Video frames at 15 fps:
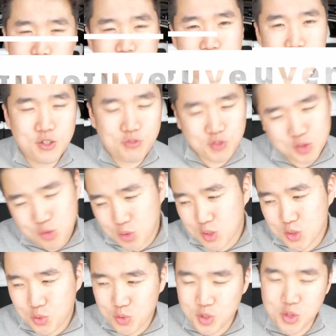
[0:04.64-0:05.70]
So for
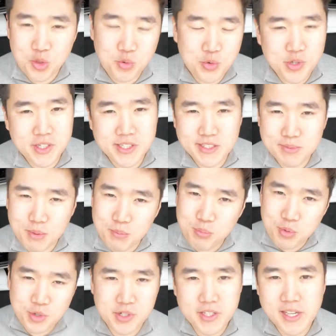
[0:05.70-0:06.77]
2023, it's been
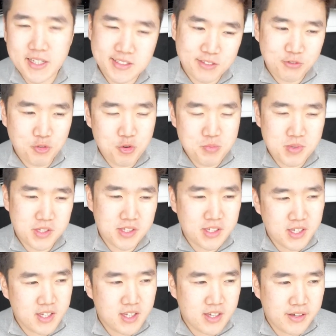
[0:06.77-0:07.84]
pretty hectic for me.
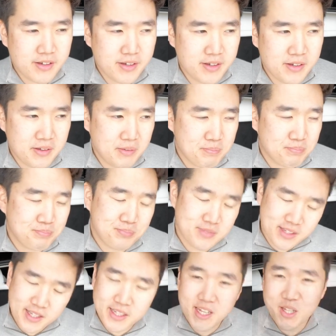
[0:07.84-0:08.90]
Got
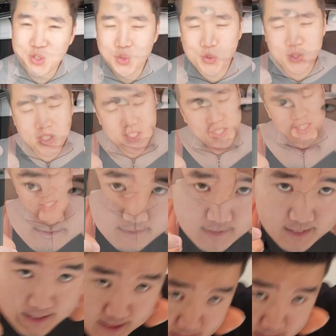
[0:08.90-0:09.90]
a new kid,